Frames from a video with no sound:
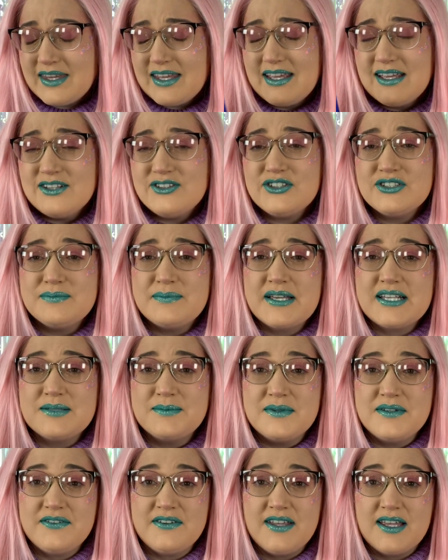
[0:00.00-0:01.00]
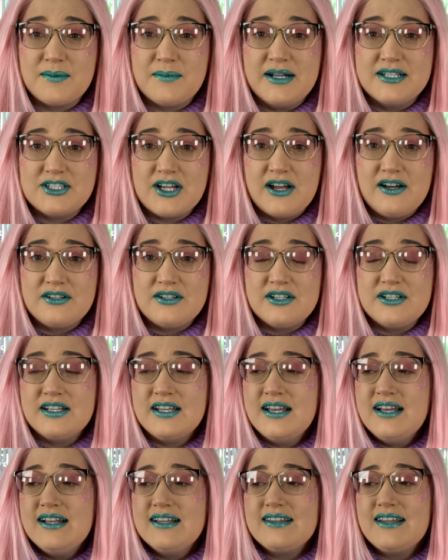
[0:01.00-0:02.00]
It just makes me feel like my childhood.
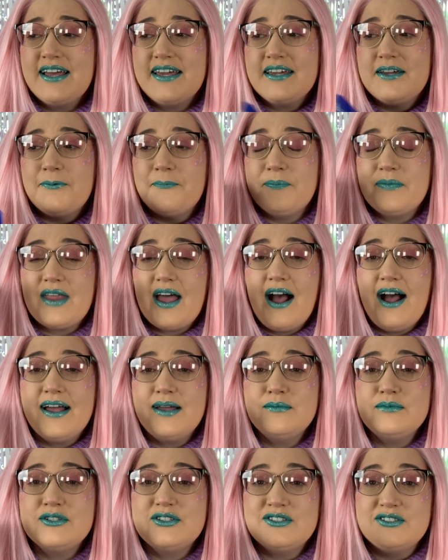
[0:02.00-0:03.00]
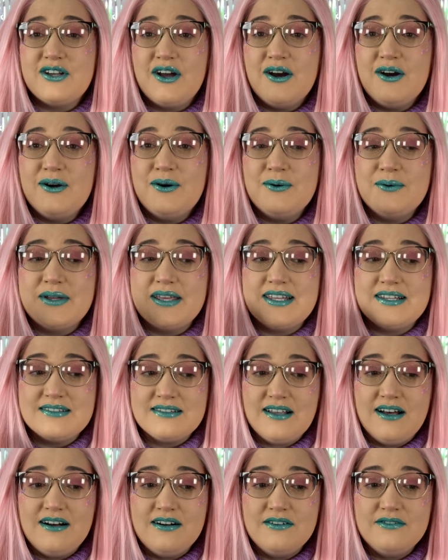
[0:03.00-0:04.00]
Like, I'm so in
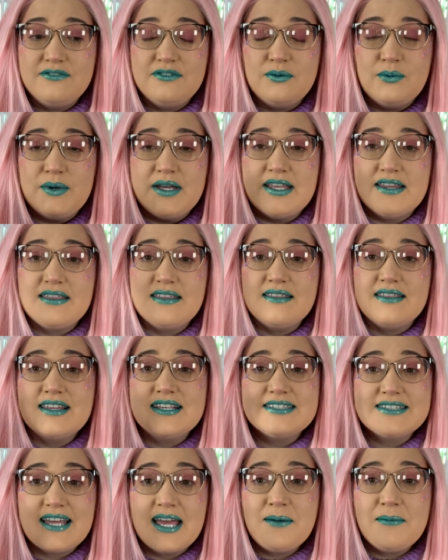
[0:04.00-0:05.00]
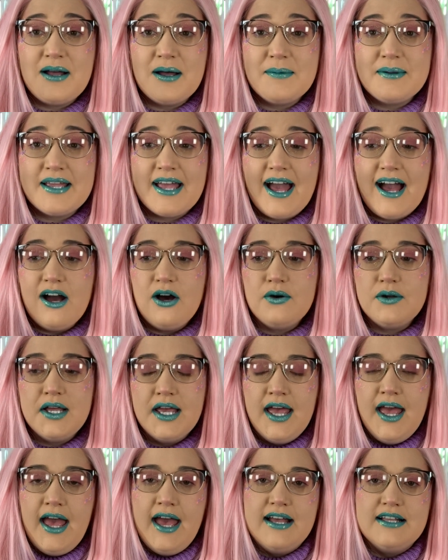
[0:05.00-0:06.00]
love with this game coming out
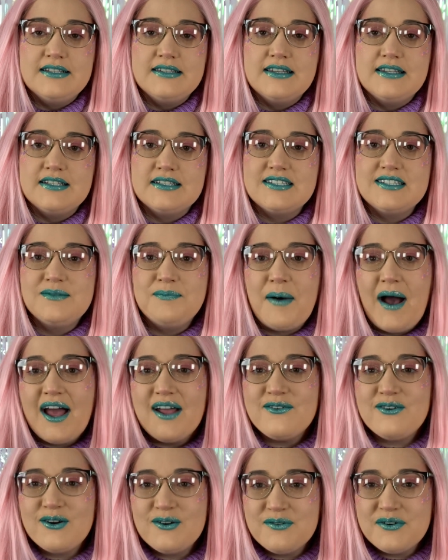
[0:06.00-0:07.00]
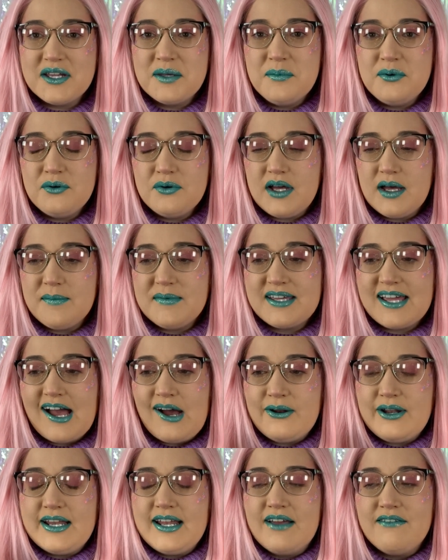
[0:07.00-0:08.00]
and the Spyro reboot coming
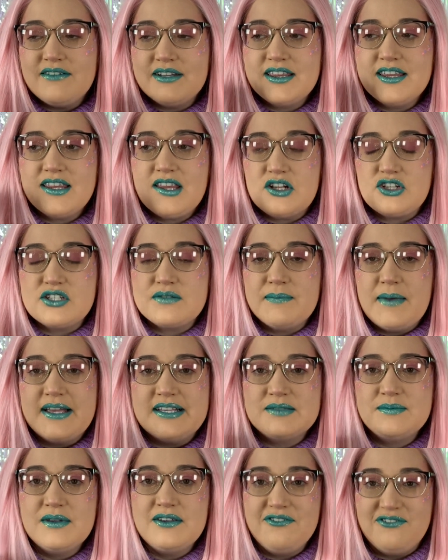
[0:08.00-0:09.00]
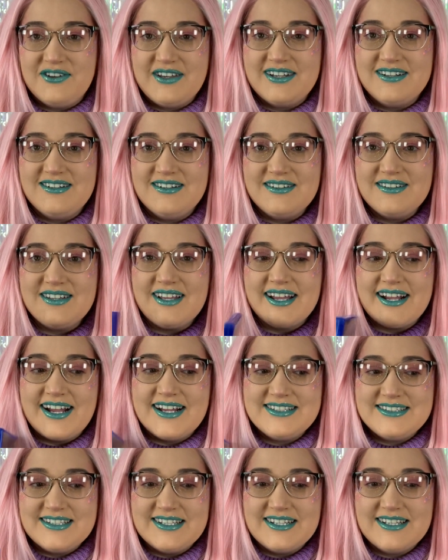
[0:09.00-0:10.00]
out and everything that just makes me feel like I
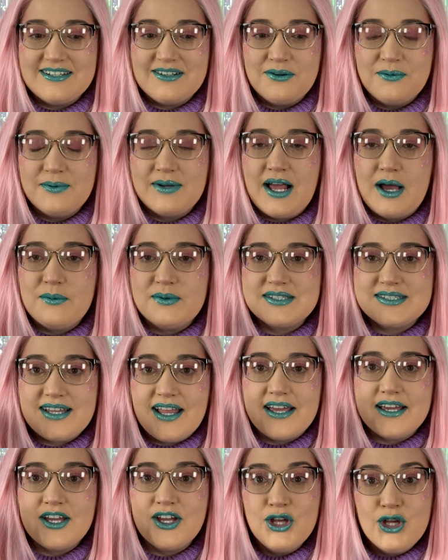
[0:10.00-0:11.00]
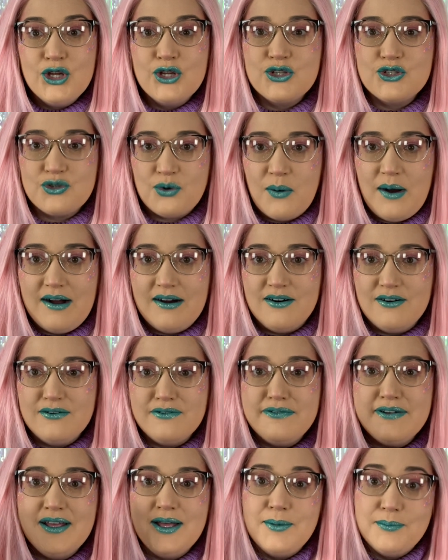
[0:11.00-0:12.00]
did when I was like
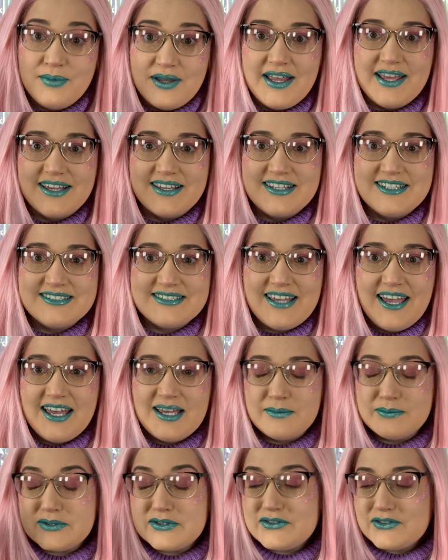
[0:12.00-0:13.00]
12 playing these games.